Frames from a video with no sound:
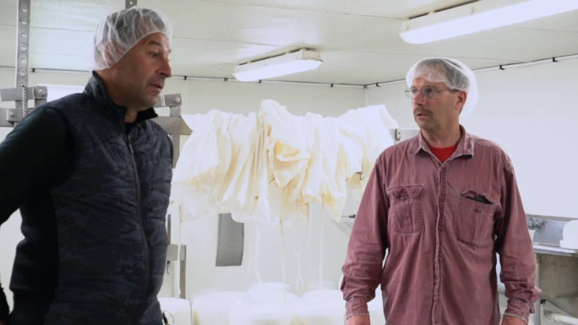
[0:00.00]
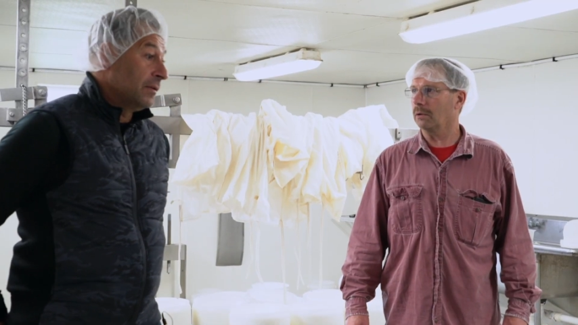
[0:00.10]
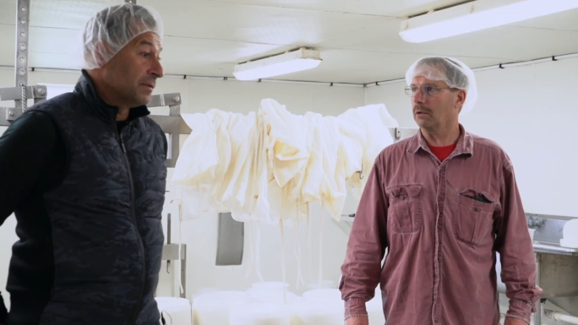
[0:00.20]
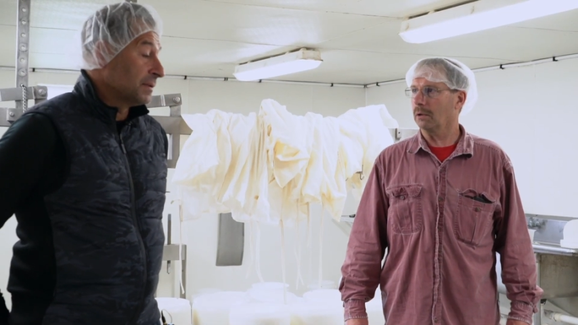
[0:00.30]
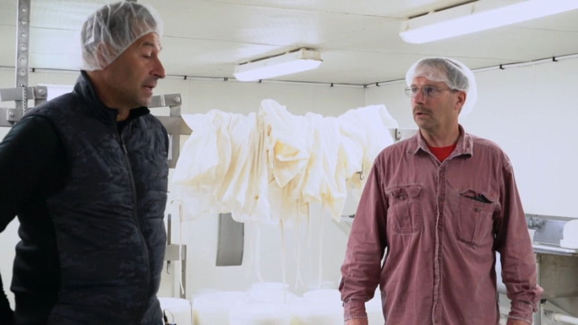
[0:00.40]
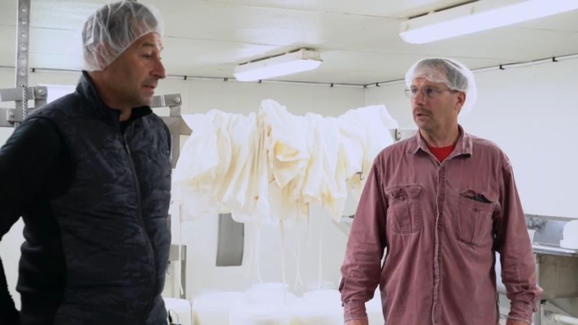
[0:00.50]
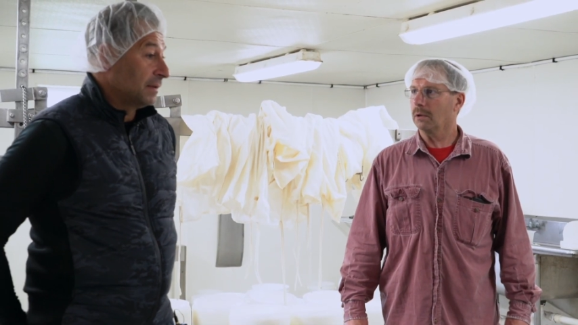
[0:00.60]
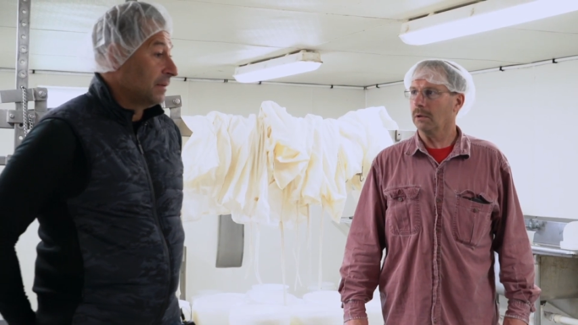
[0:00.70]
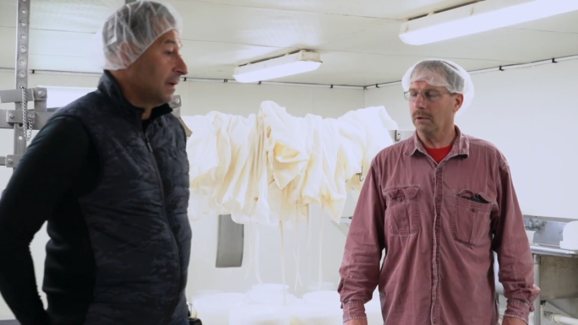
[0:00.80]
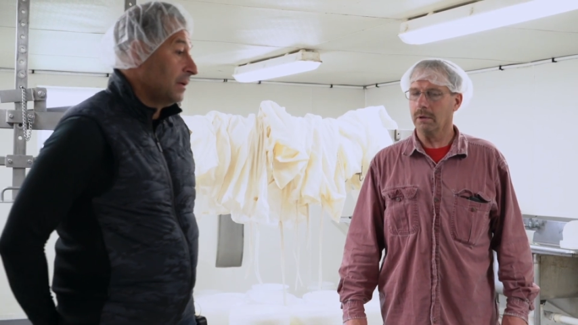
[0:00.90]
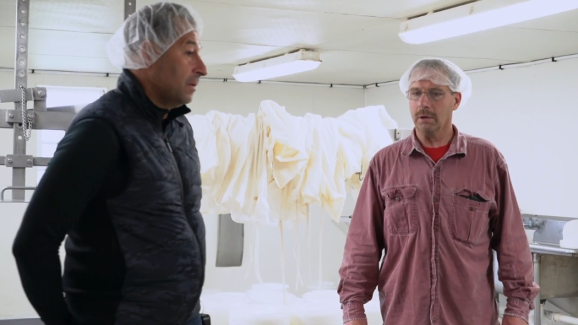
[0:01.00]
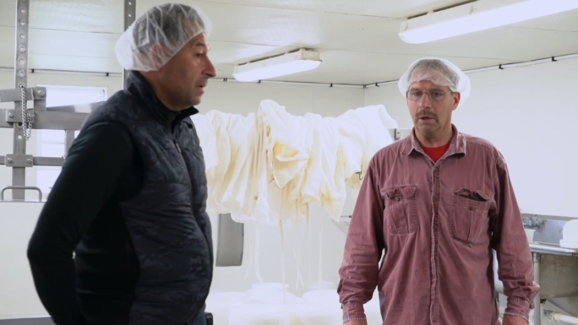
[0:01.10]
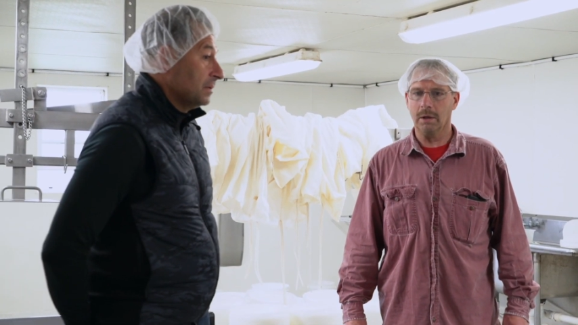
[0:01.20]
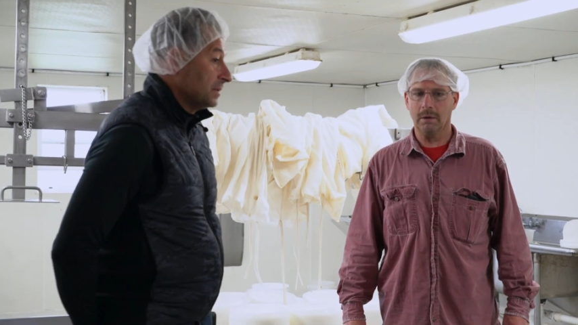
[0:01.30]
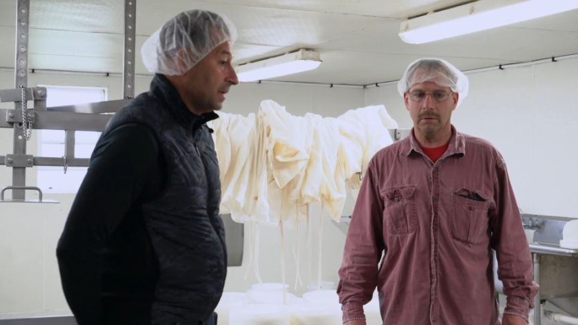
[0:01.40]
Speaker 1: all those guys. I, I know
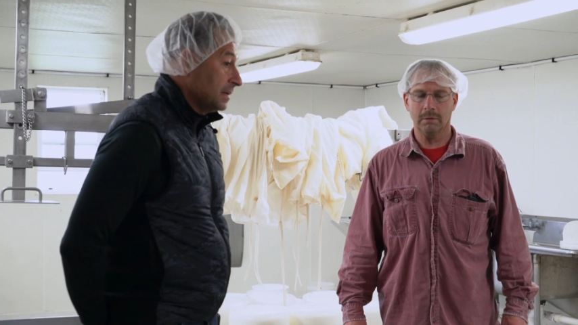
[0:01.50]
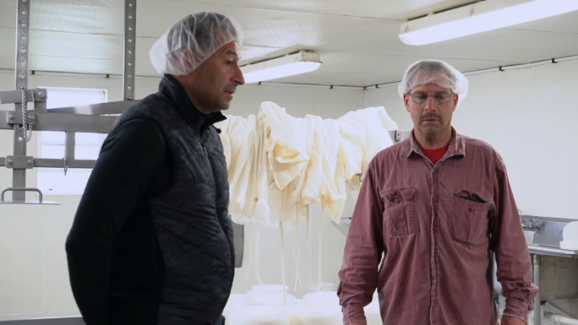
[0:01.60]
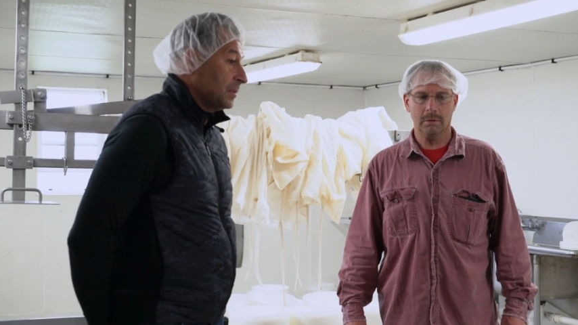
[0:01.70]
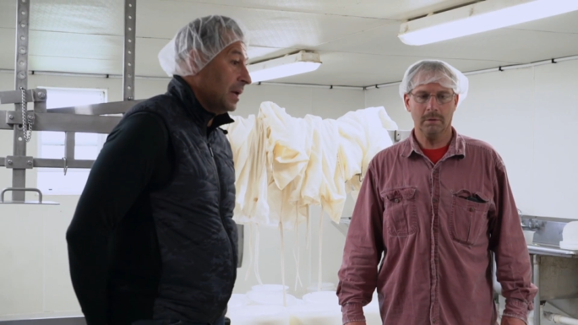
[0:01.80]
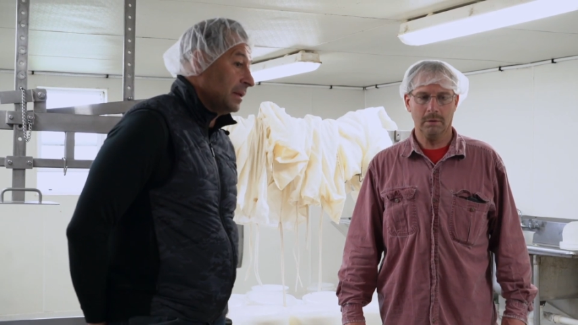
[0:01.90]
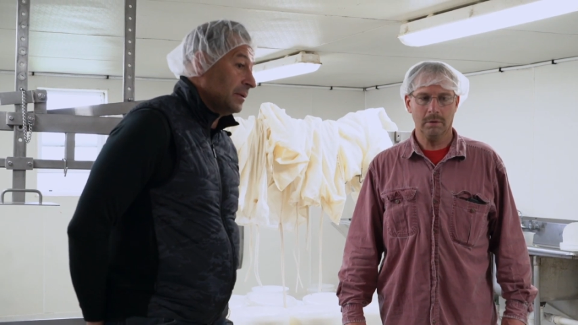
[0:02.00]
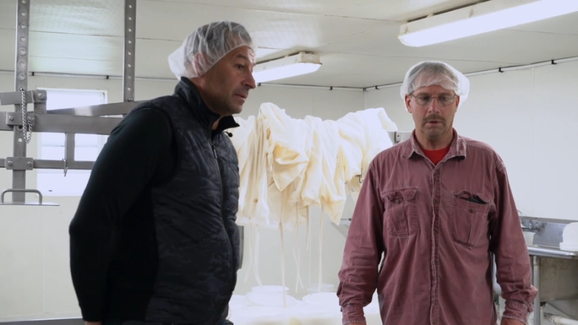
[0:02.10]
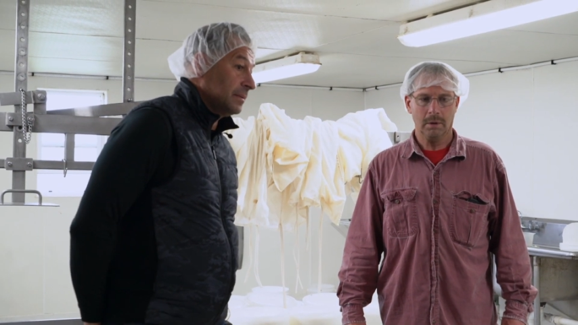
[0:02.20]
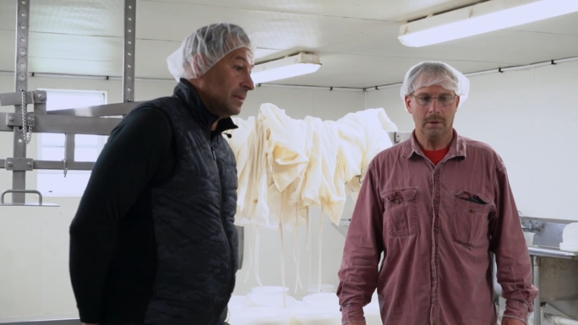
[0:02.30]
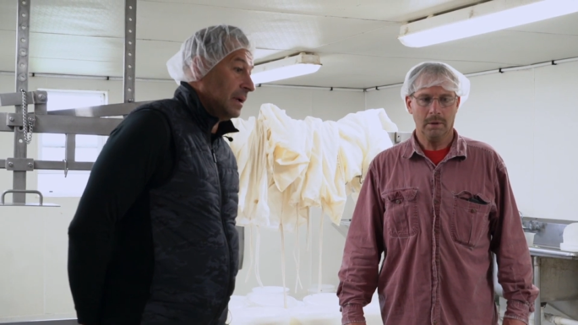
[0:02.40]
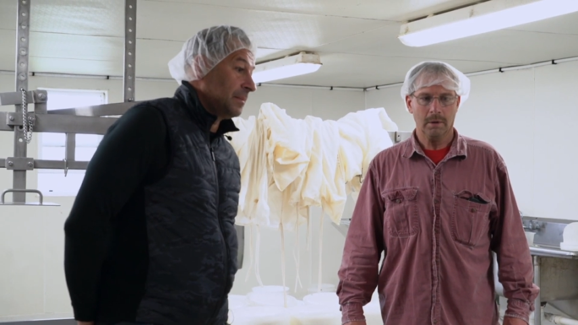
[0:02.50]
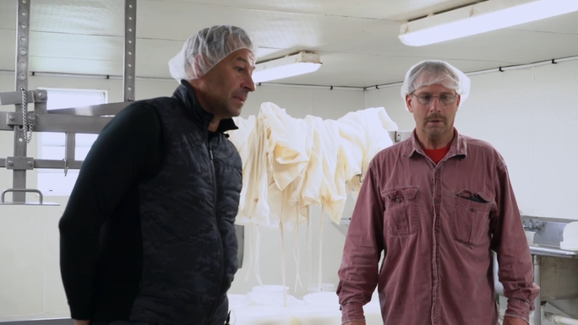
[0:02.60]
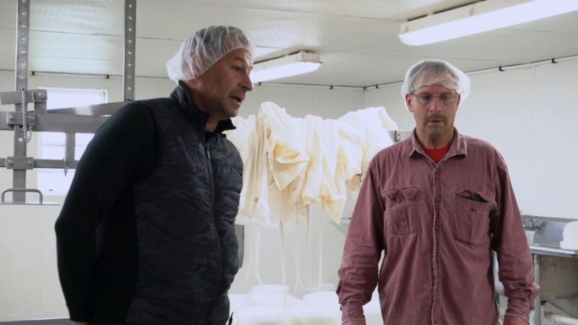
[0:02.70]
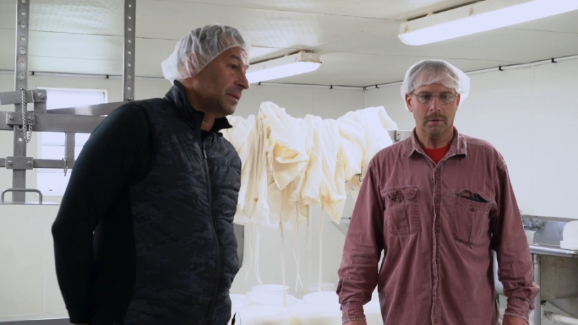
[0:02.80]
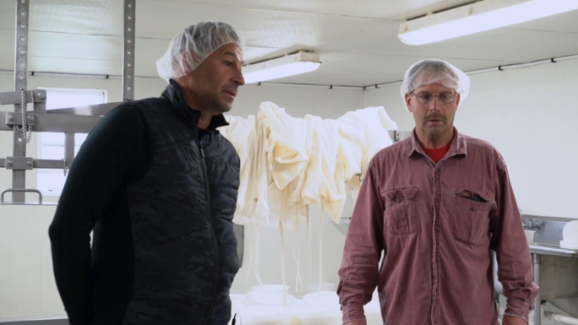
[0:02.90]
all yeah. those guys. I'm glad they're I'm
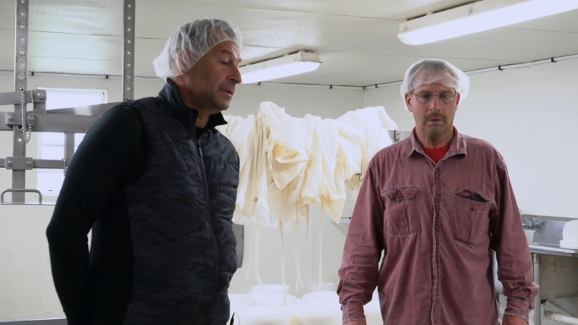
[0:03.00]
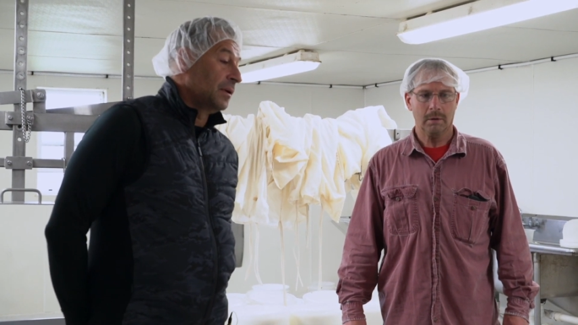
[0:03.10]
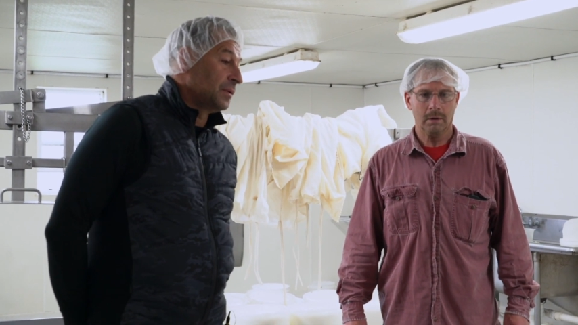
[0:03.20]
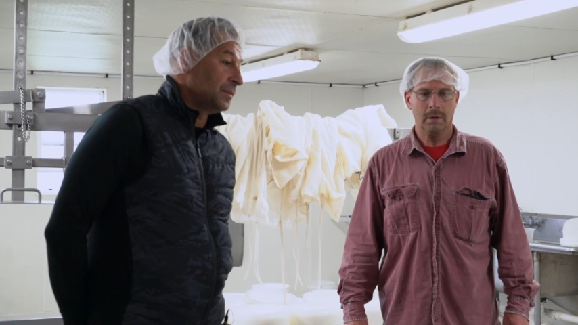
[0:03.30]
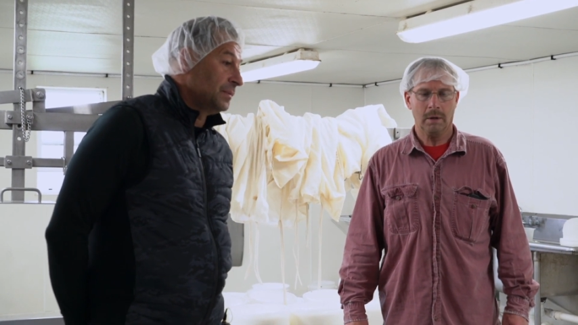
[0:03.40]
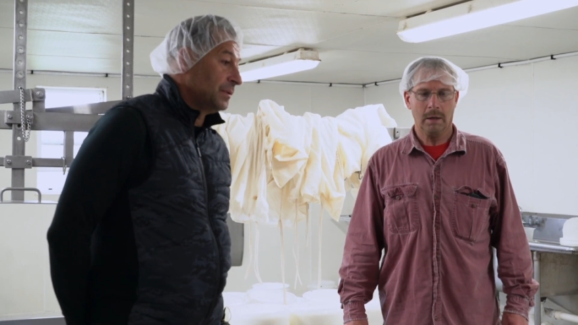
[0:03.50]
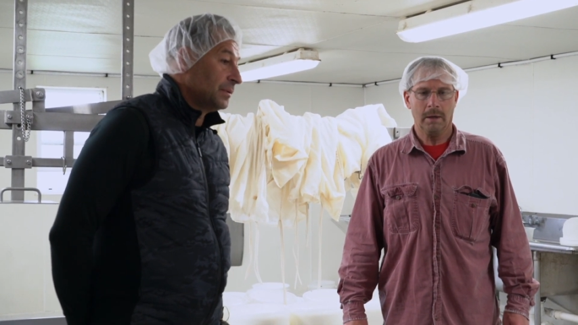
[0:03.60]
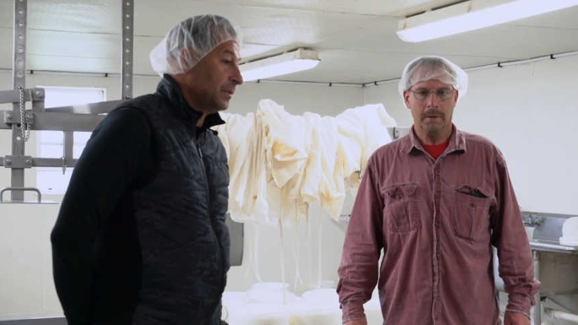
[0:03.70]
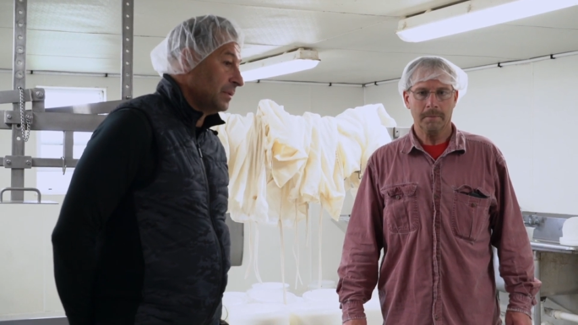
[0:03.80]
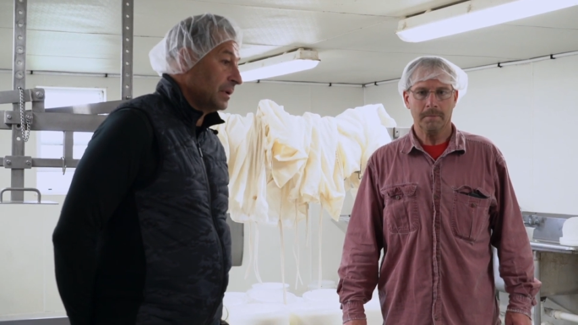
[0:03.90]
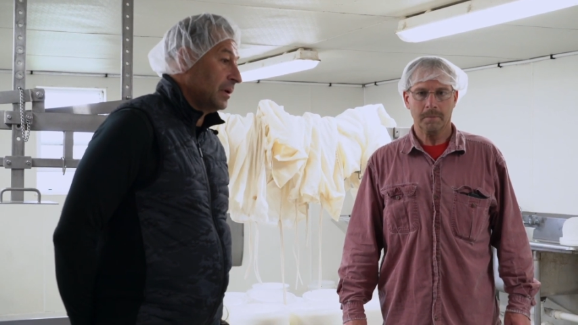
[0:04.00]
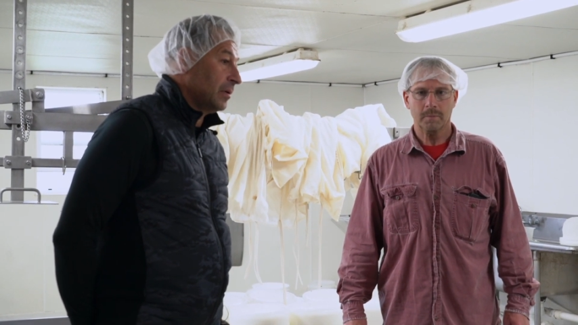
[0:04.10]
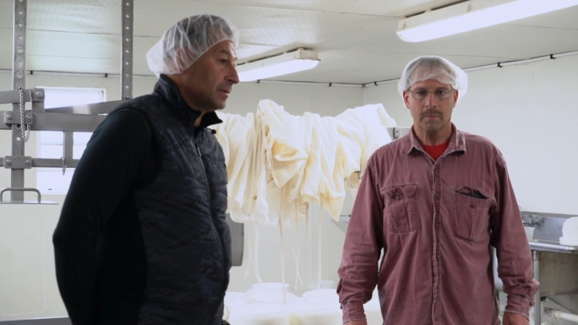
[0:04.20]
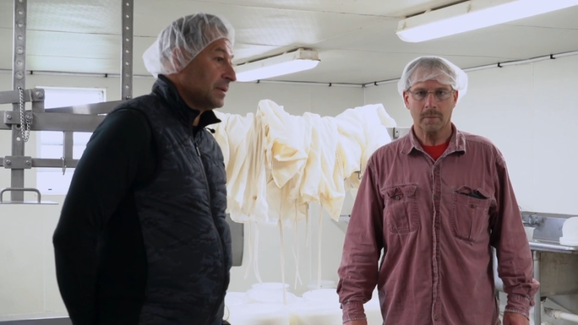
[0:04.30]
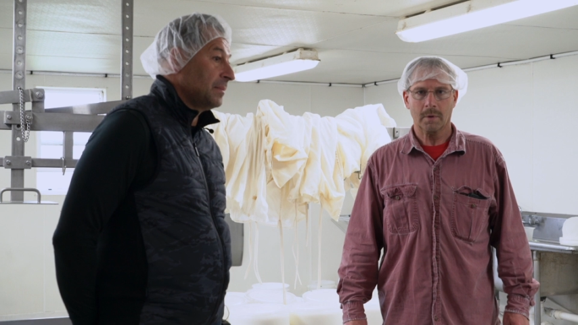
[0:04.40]
glad that you know they're they're doing the curds.